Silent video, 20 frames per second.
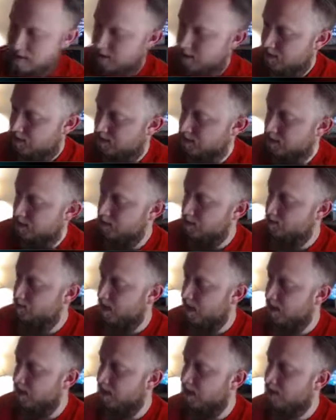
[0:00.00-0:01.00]
Say
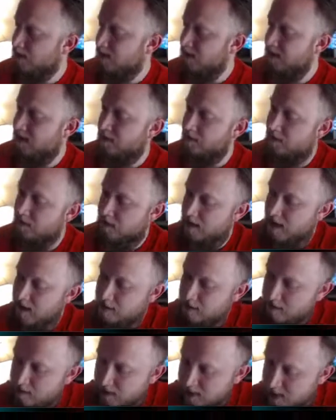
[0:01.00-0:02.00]
goodbye to Hunting Down the
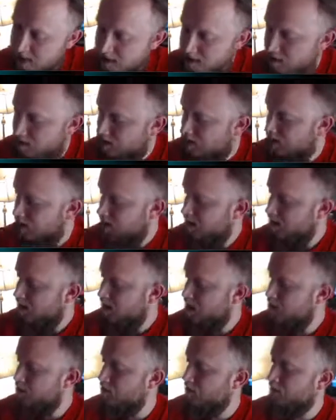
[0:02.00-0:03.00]
Lanterns.
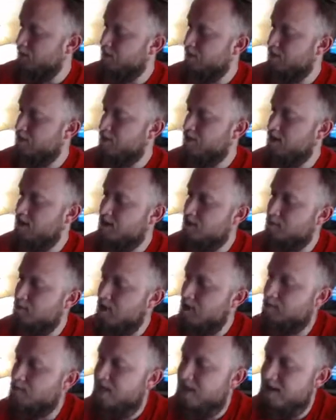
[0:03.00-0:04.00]
And use our 13 to
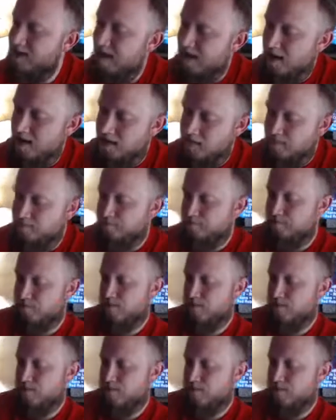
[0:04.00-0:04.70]
buy Black Adam.